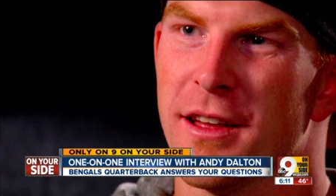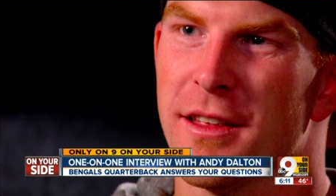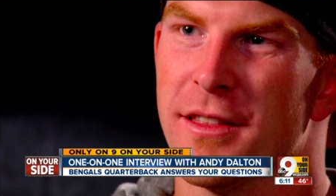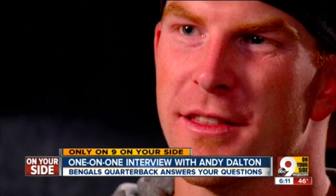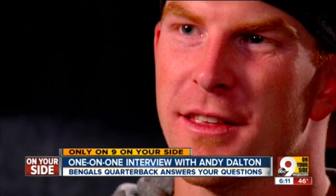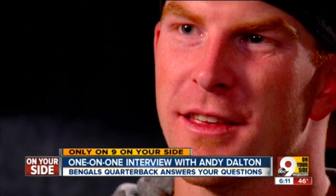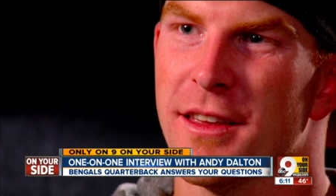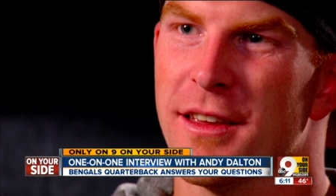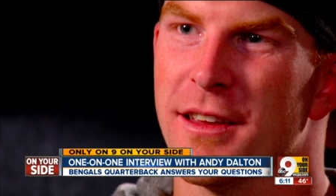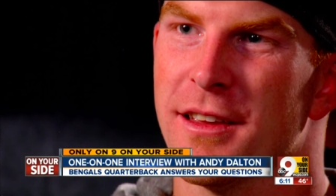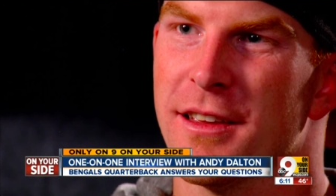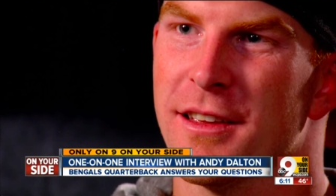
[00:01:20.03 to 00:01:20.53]
I
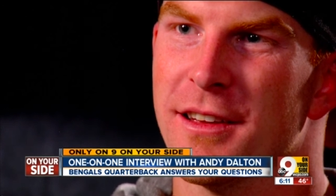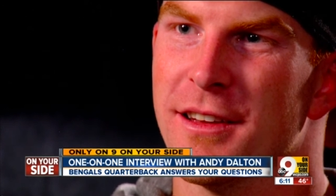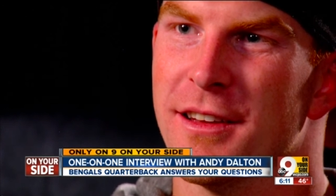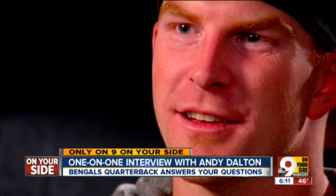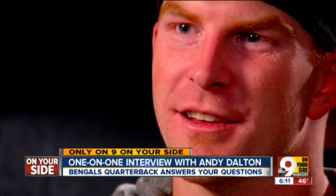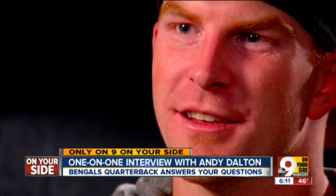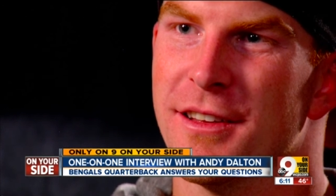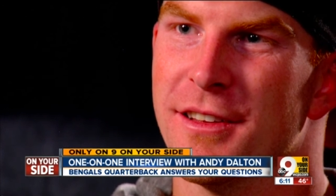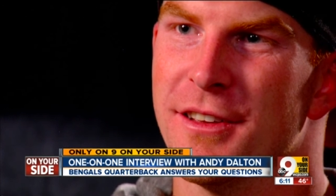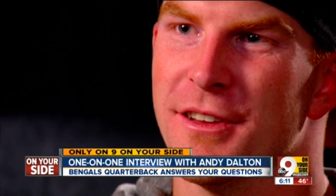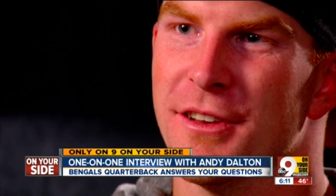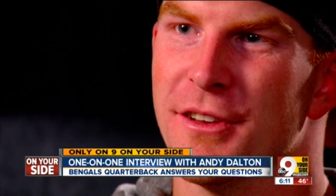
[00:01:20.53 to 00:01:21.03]
think
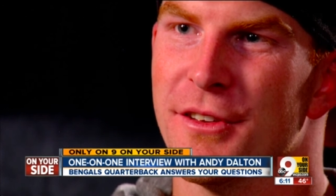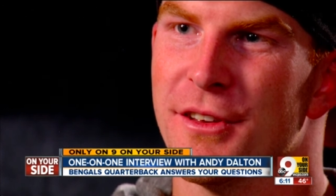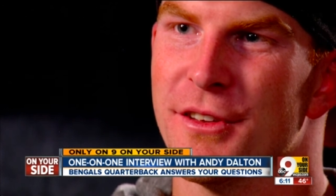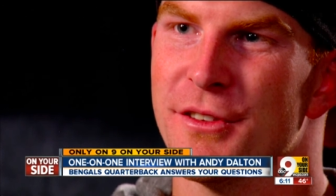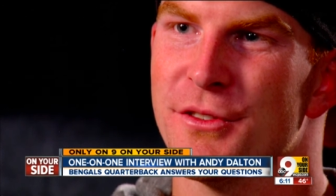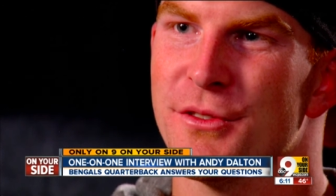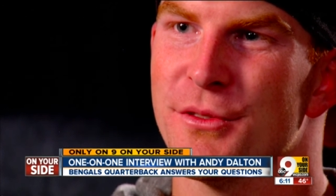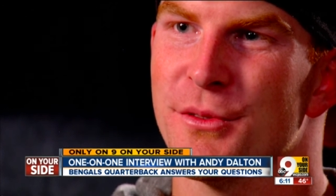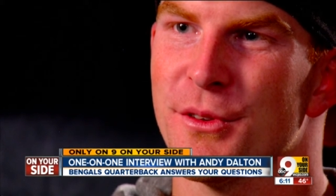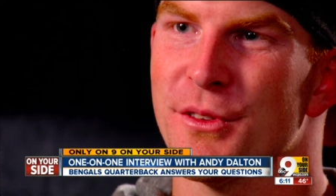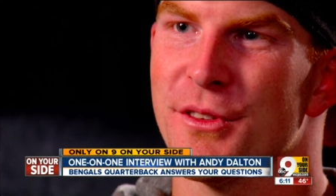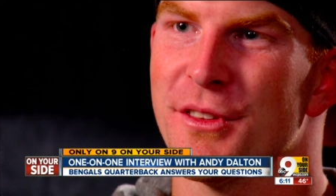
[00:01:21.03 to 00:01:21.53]
uh, you know
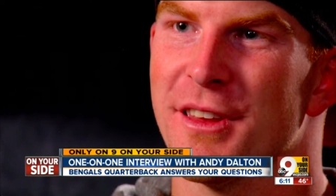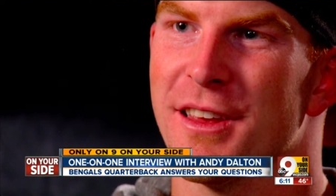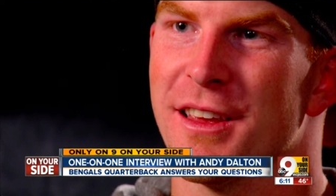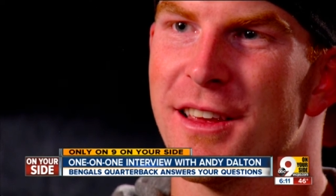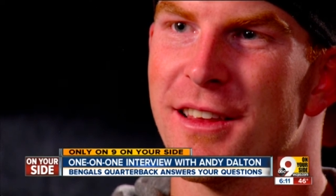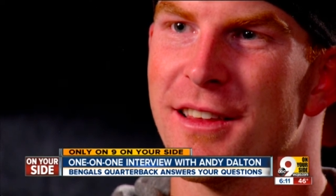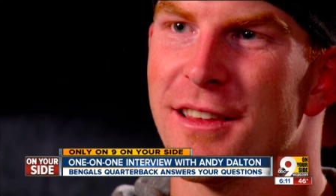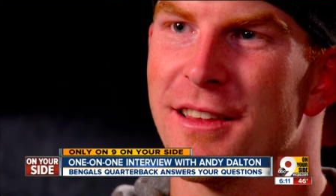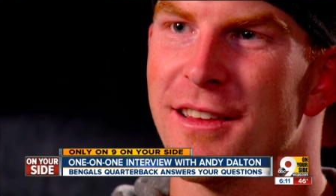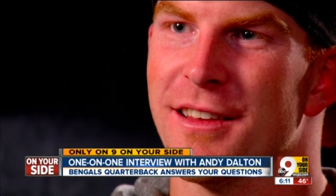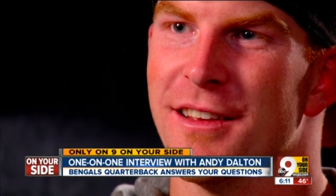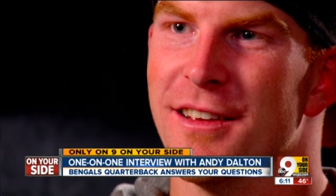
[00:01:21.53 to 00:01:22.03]
that's one
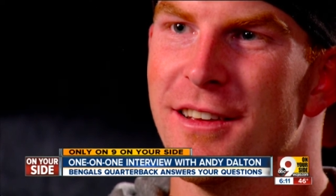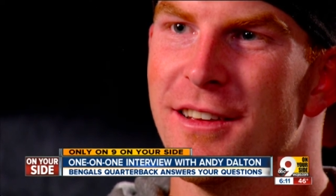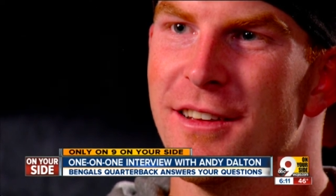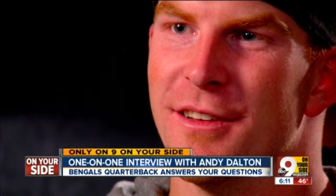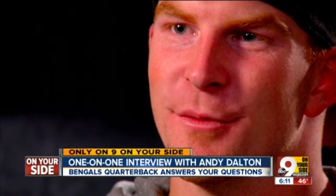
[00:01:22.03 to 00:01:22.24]
thing.